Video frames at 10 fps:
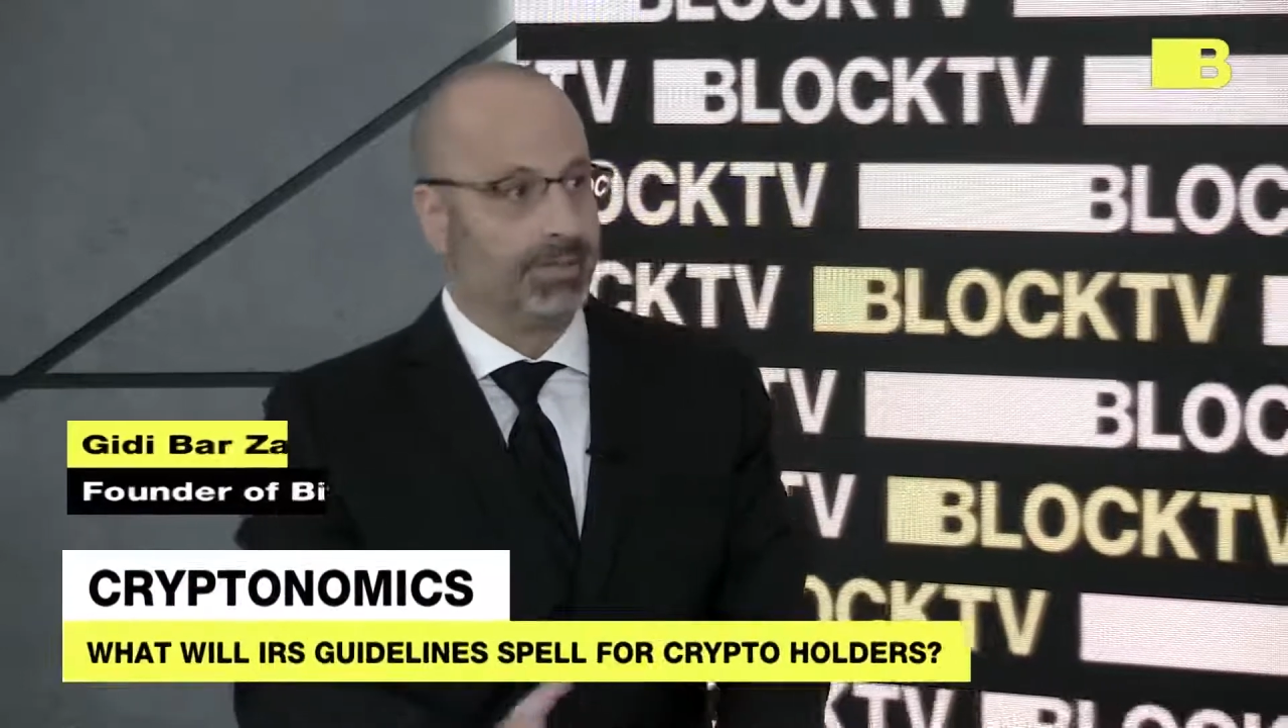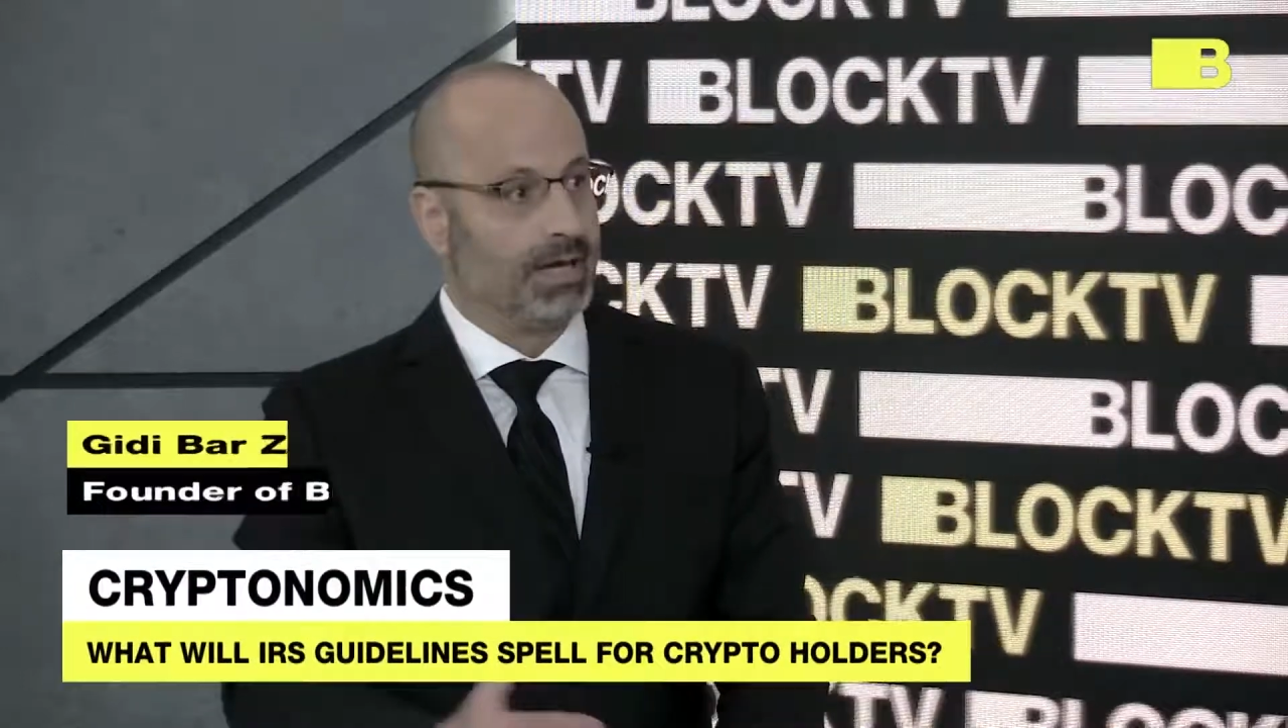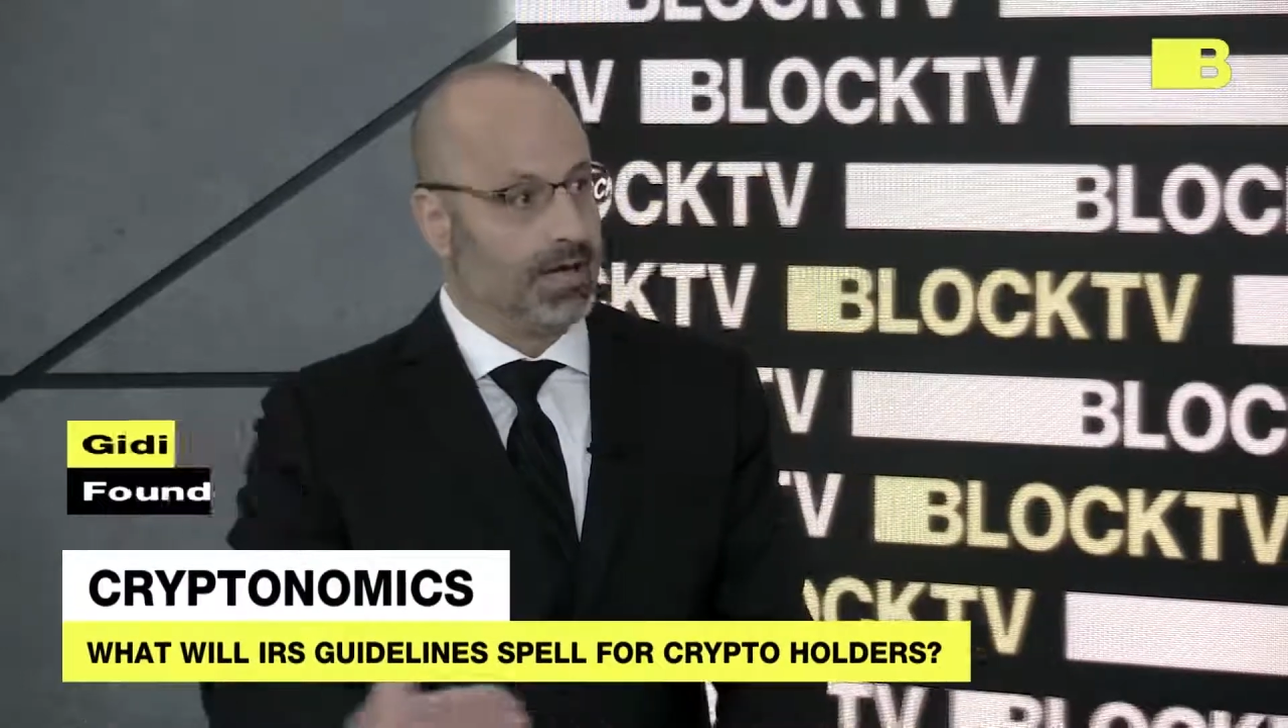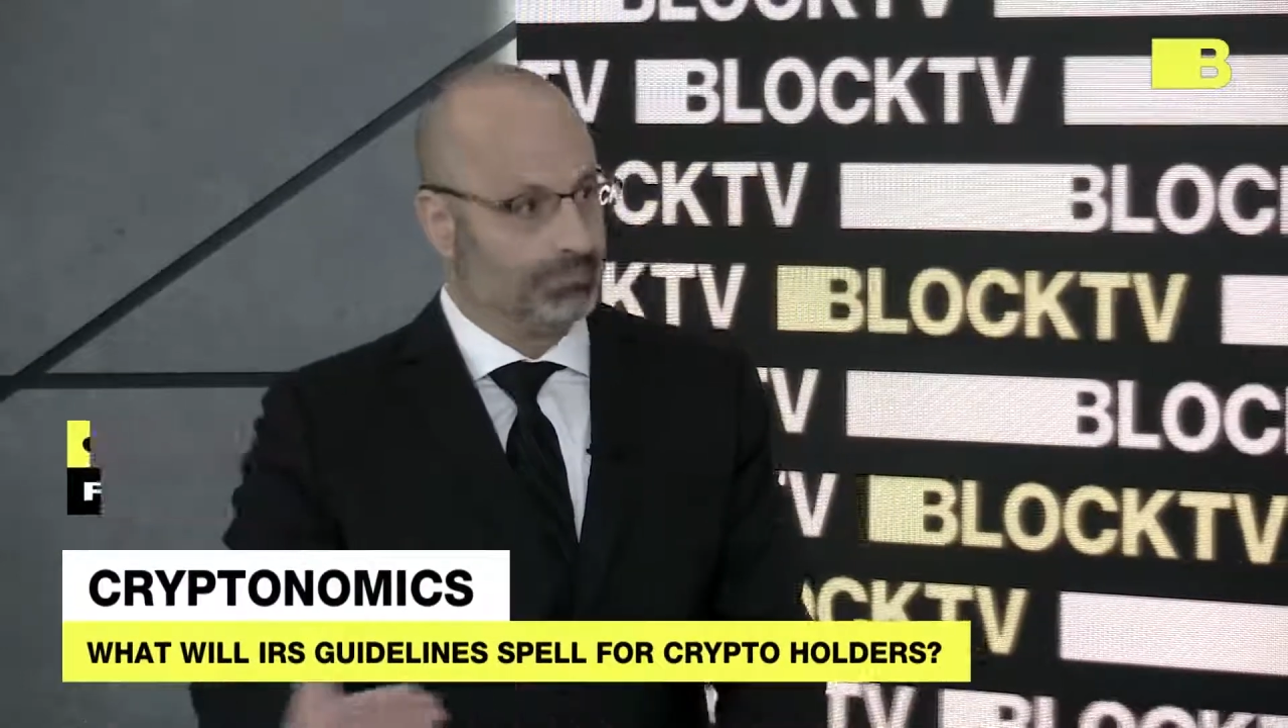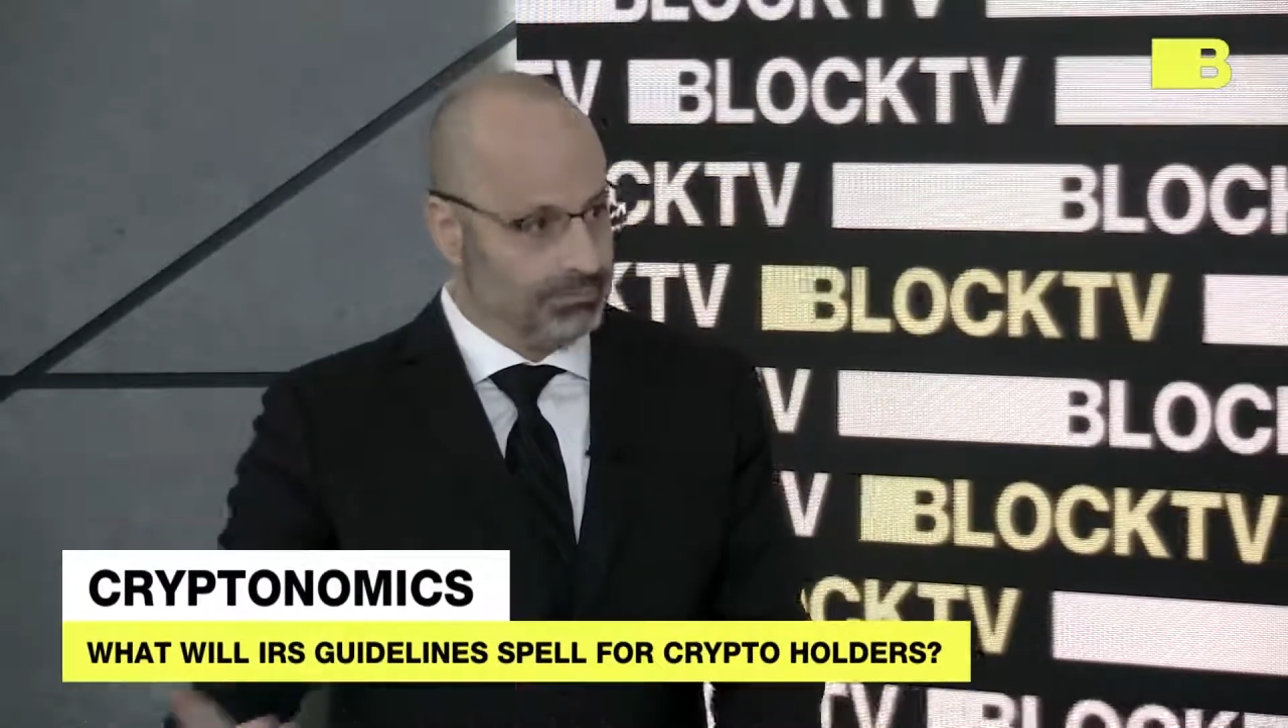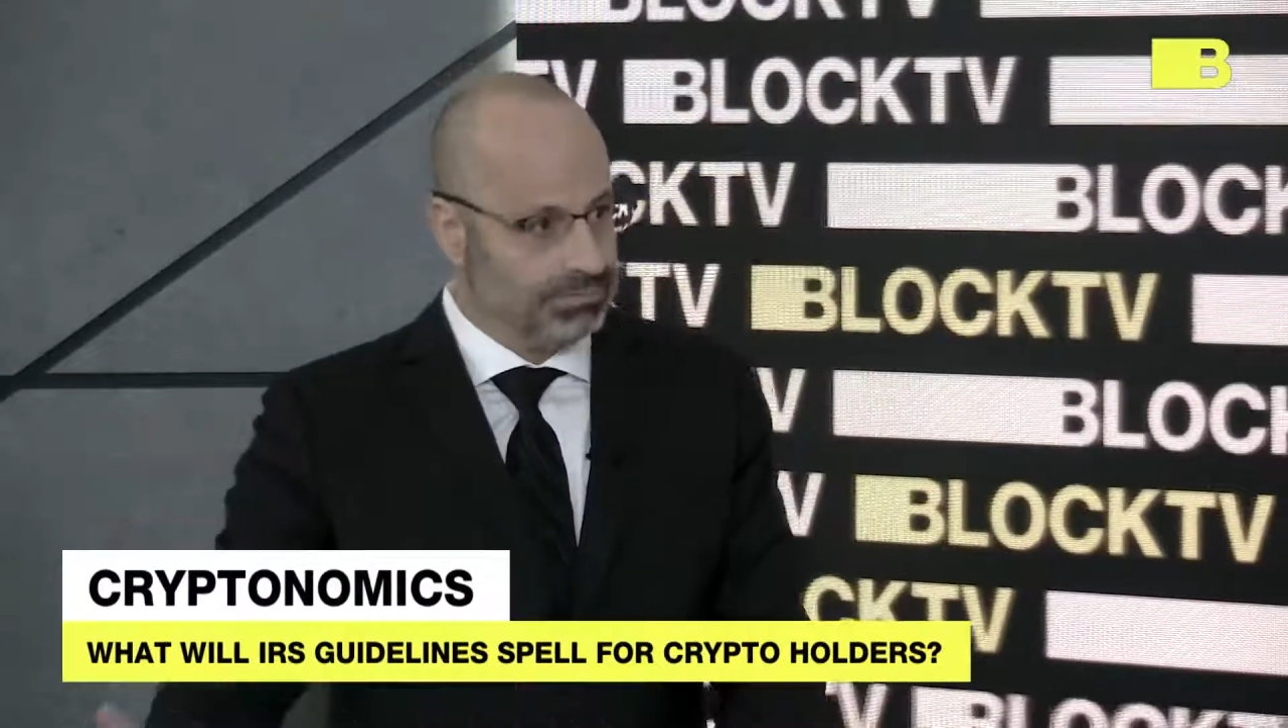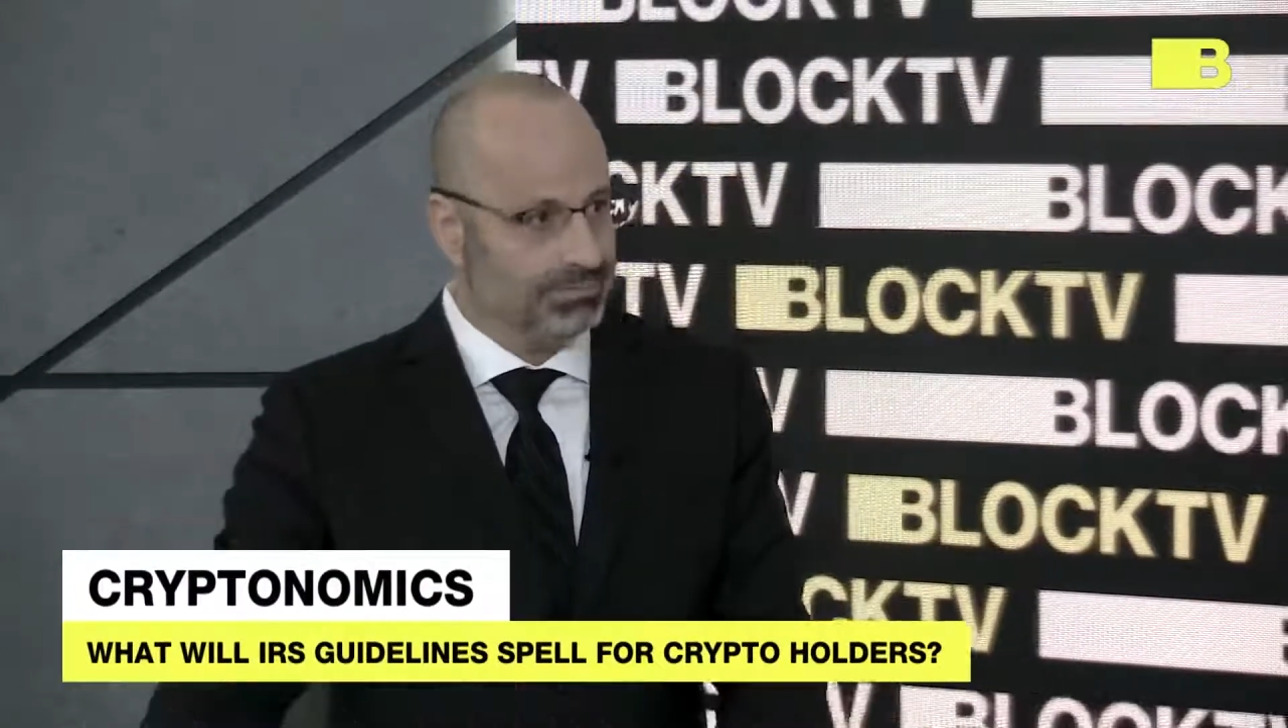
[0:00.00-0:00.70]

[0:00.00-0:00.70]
become